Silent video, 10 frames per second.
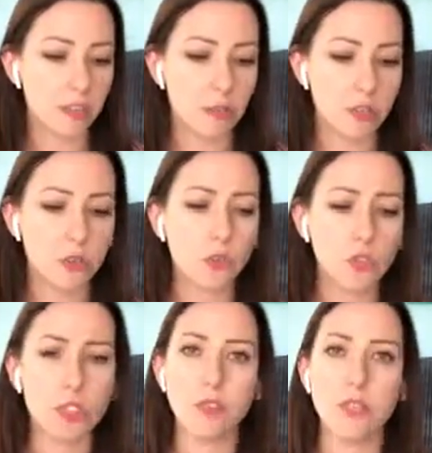the most
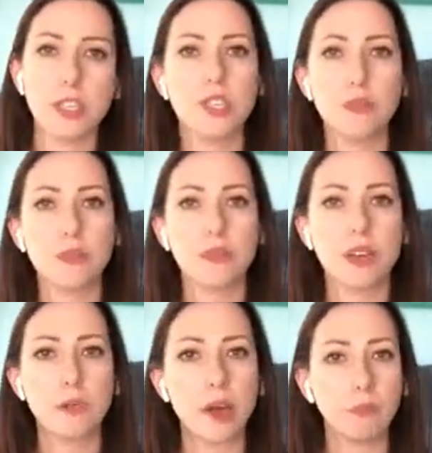gorgeous conversation with a
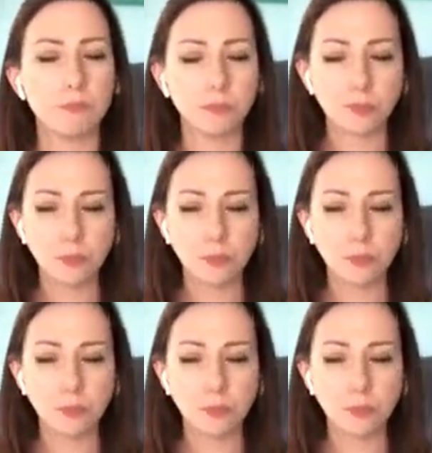friend of mine,